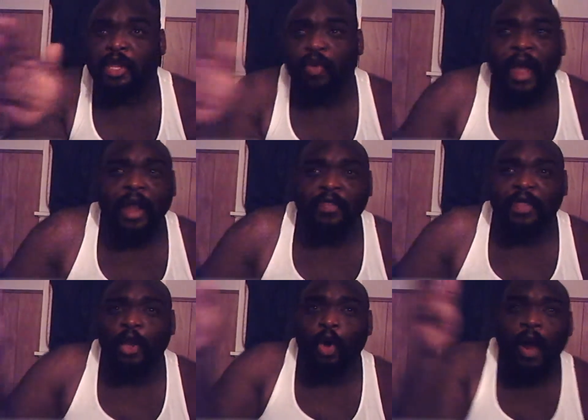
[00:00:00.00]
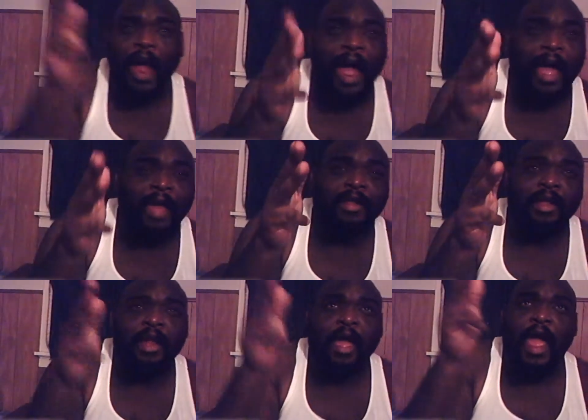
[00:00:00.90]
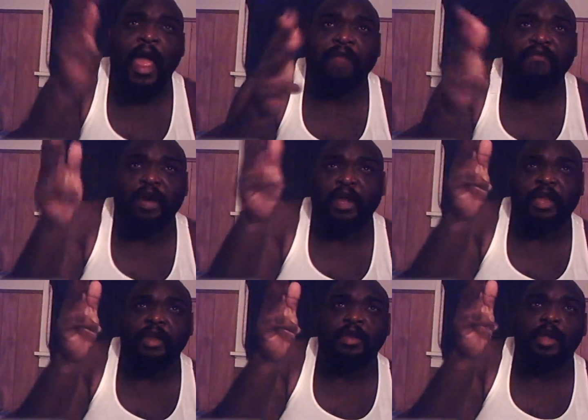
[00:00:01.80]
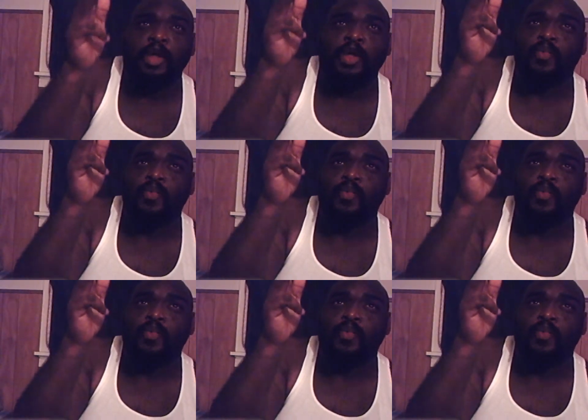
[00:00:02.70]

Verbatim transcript: is greater than Lord Aizen, and fucking